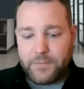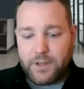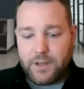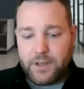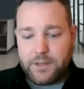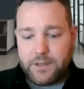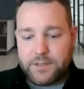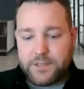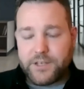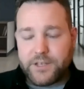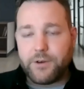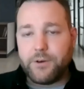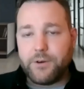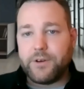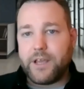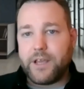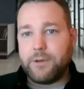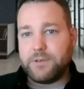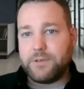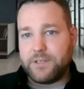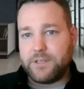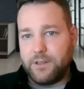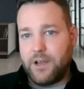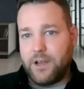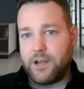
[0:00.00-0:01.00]
0 day
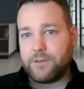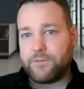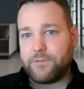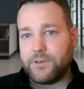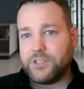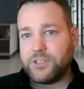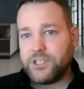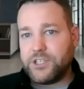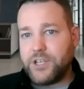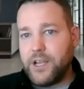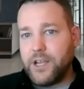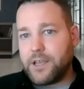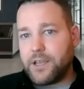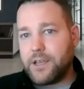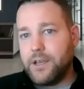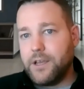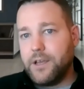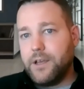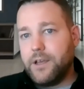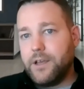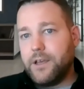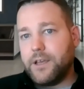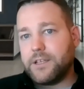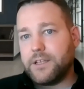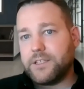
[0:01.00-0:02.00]
was the Log4j
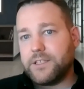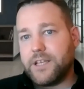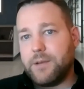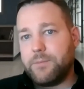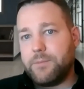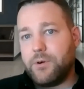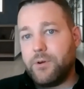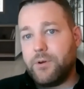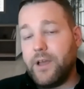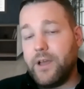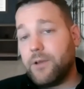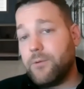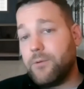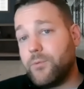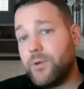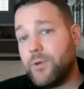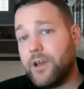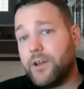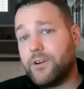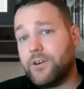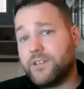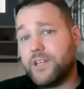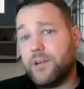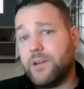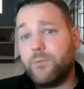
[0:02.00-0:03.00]
example. Hey, we
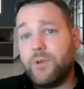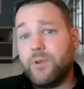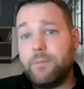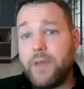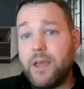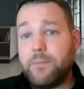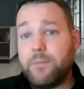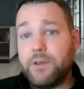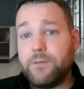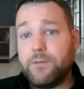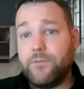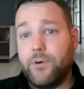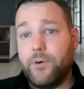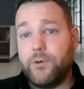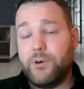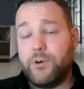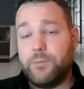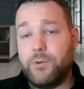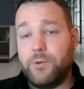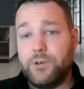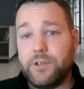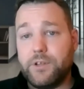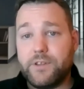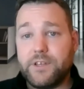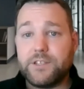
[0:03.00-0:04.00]
understand we may be
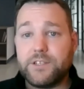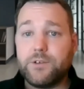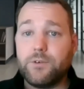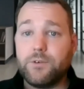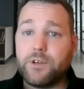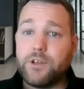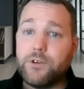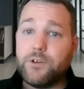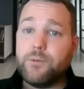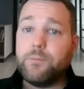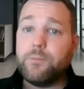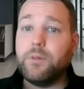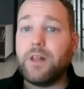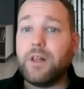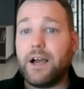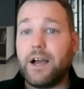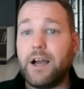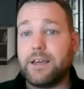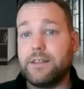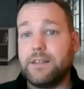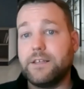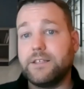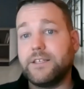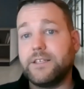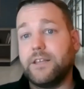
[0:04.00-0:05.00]
vulnerable to this. So can you block
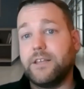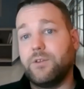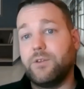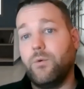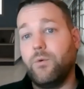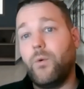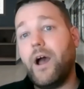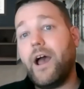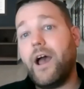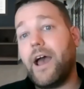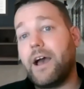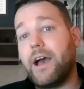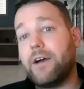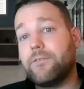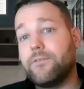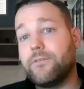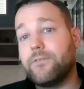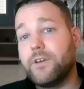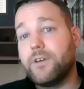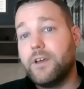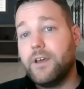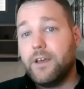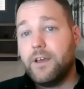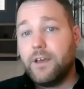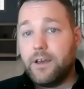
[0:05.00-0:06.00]
this at the WAF
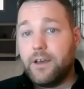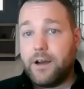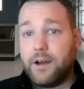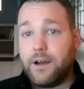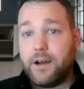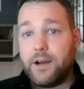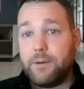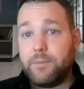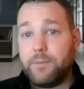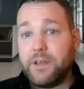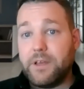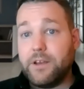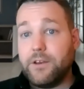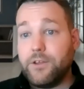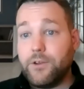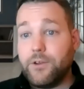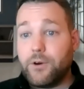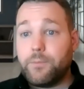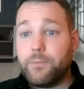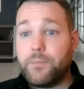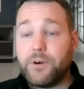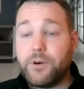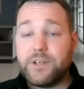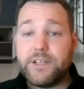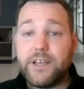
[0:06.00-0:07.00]
in
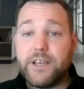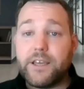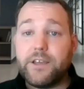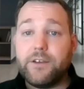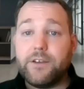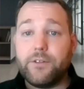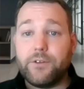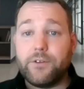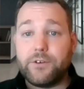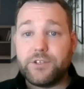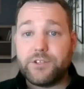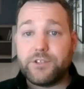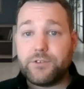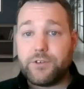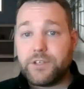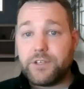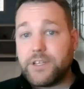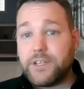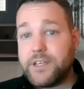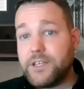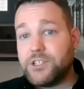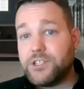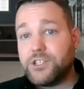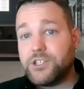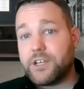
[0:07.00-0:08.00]
your particular
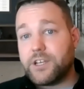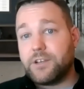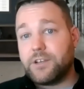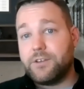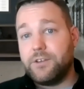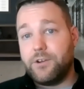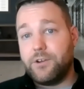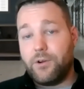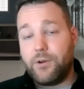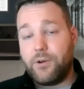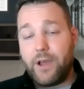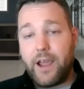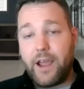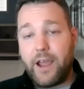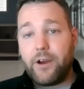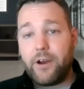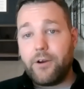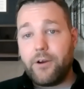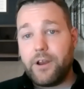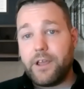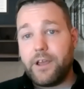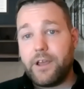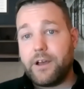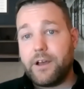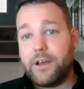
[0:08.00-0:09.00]
strategic,
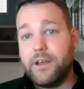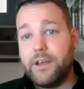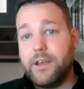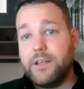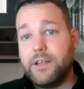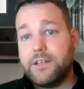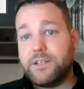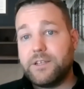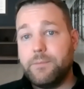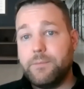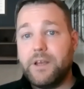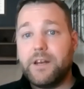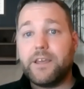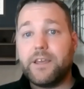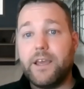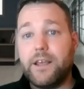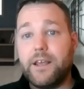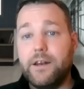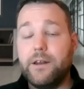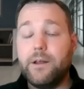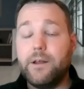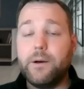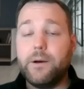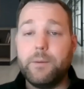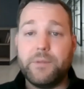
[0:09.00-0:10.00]
area to mitigate
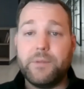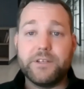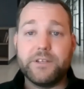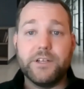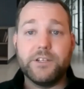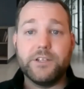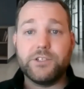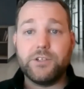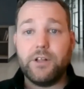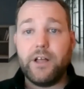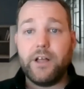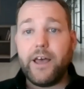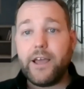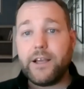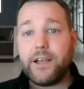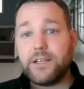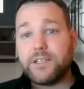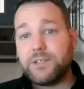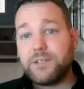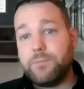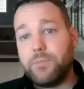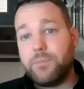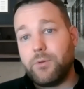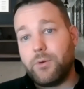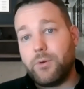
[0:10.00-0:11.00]
into a potential
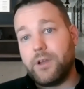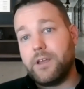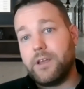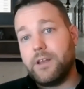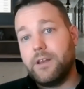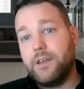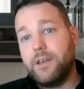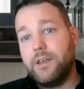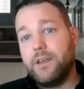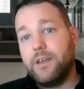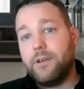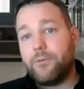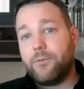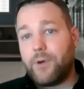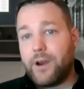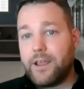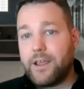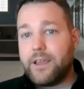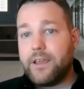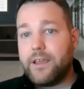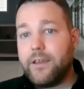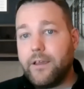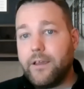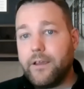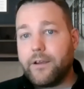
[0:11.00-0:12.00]
exploit right
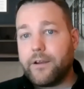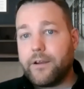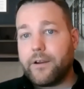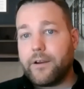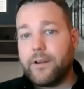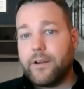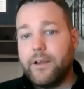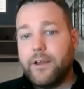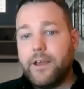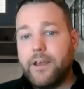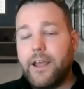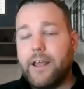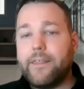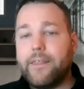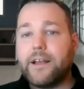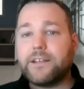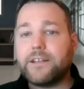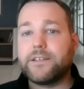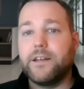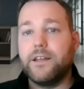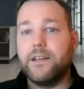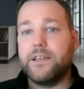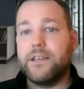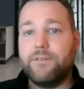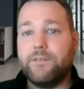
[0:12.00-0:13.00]
here? And that's
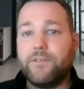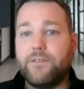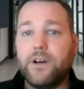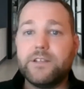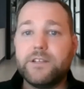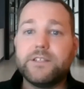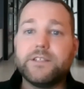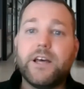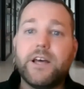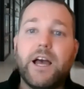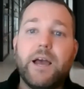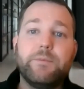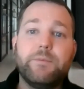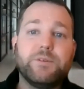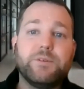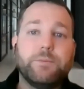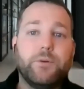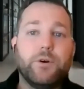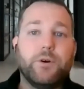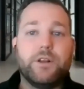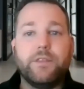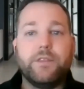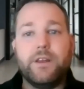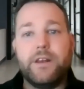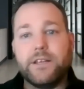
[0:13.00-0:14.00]
going to give us time to
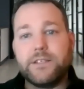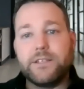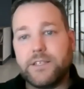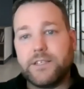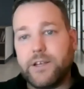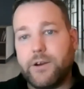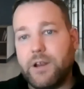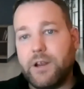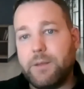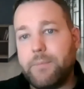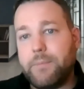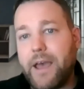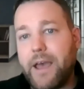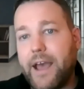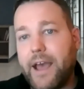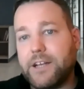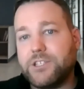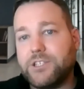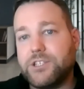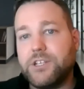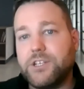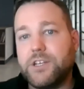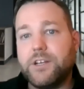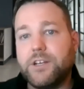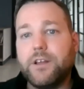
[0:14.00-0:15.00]
put in the necessary
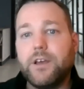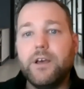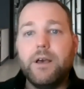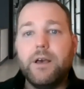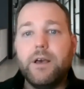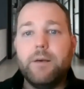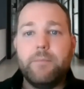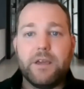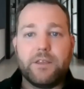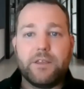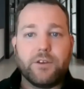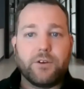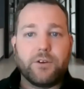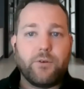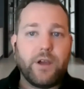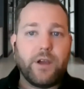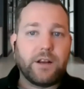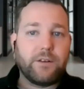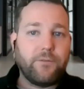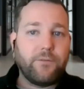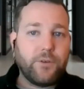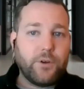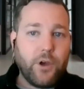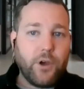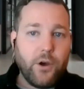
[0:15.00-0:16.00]
patching, make the correct
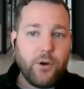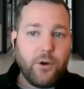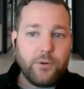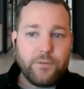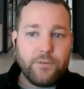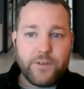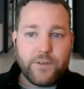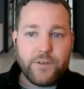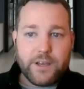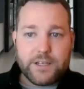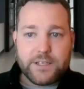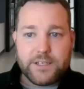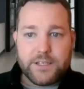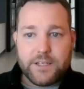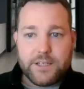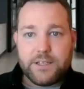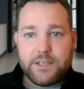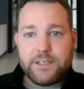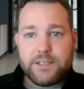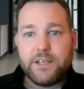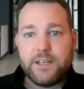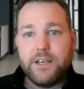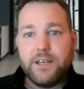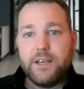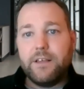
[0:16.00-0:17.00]
code
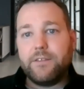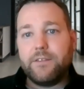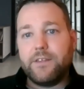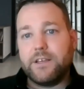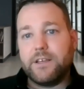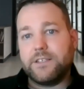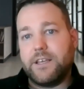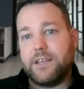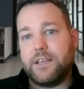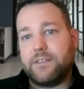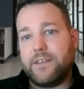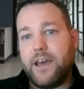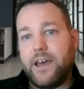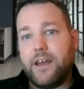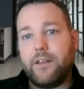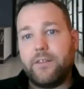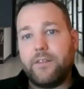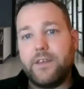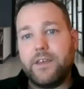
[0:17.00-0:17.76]
fixes, things like that on the